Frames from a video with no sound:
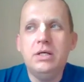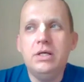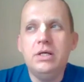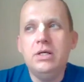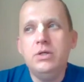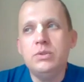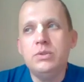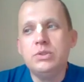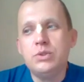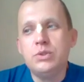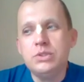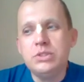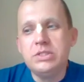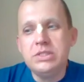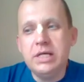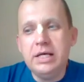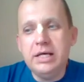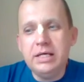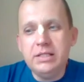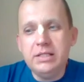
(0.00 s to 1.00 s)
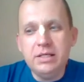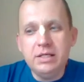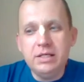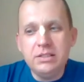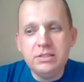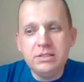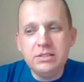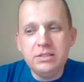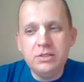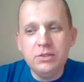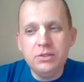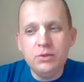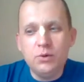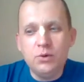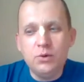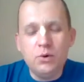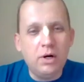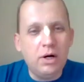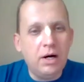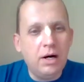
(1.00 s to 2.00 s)
used to say that, you
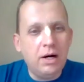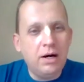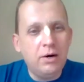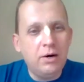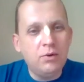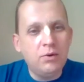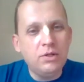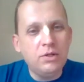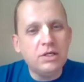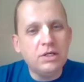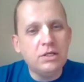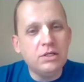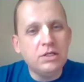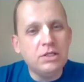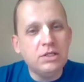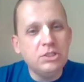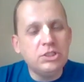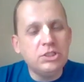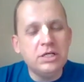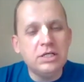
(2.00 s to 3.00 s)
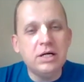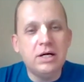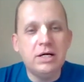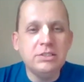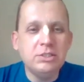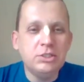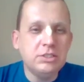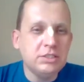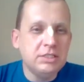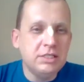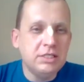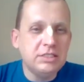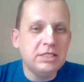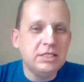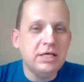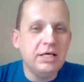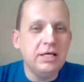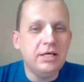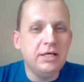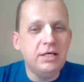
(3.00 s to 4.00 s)
know, our Krishna consciousness
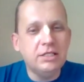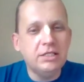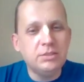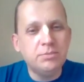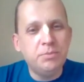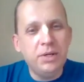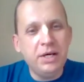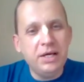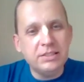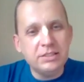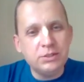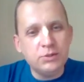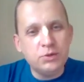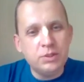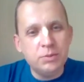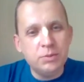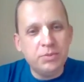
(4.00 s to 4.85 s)
is based on the